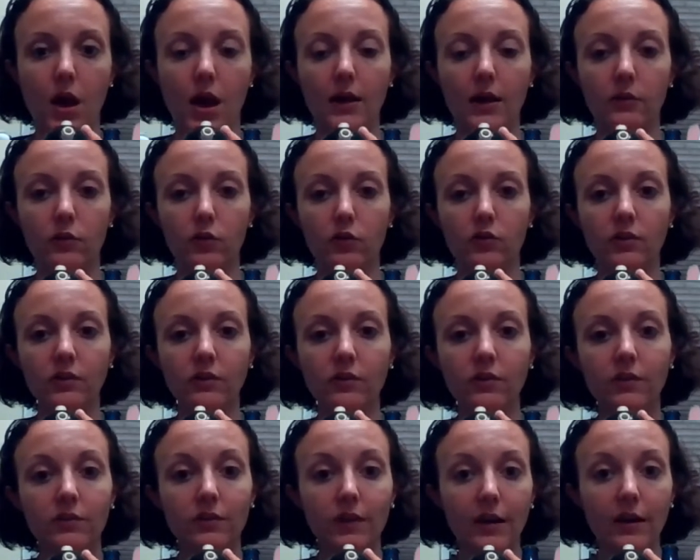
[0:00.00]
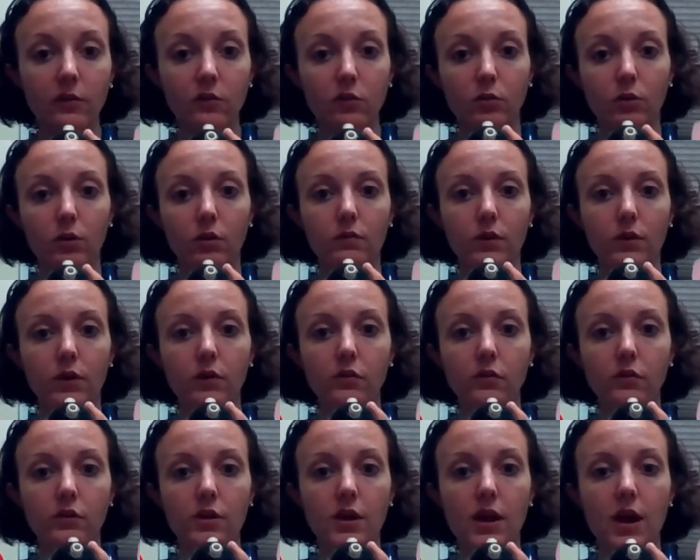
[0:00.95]
And so since the signs are
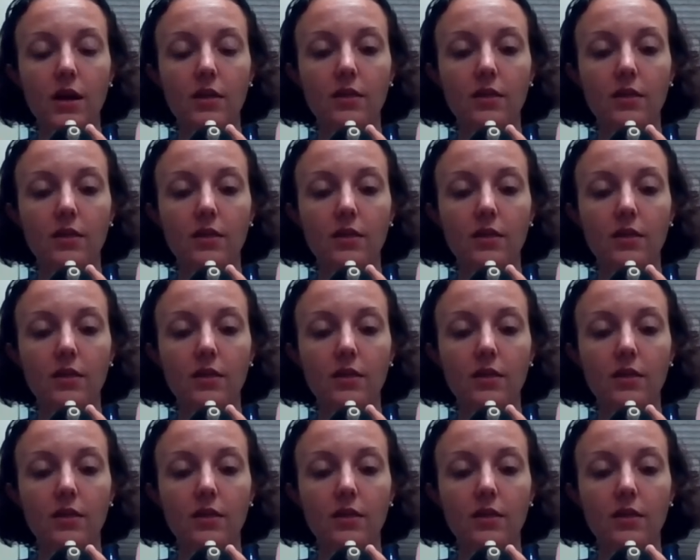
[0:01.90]
reversed,